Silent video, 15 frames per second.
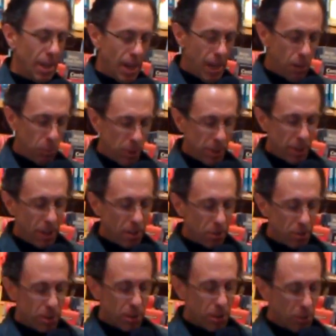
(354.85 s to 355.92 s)
It was
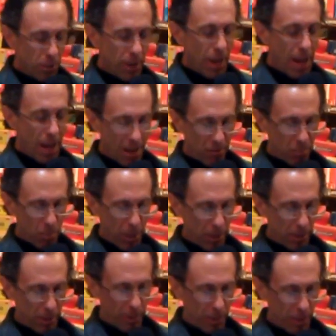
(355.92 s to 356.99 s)
another two and a half
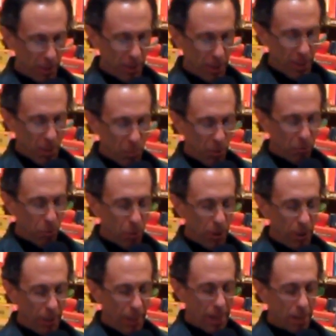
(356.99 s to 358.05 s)
months before
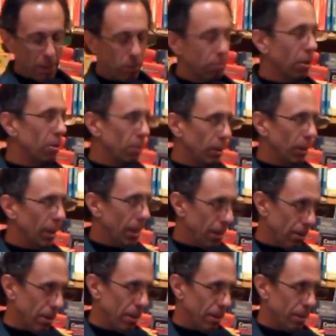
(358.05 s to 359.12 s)
LANL wrote a
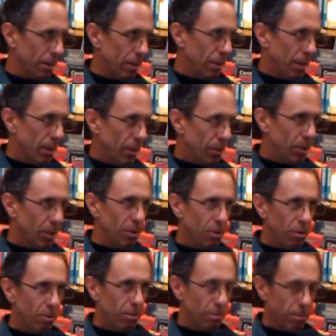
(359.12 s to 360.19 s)
letter
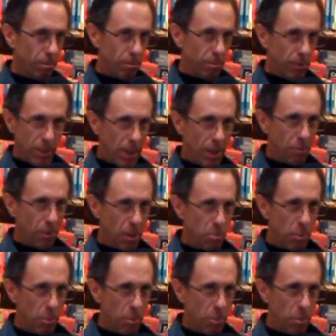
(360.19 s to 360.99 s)
to Santa Fe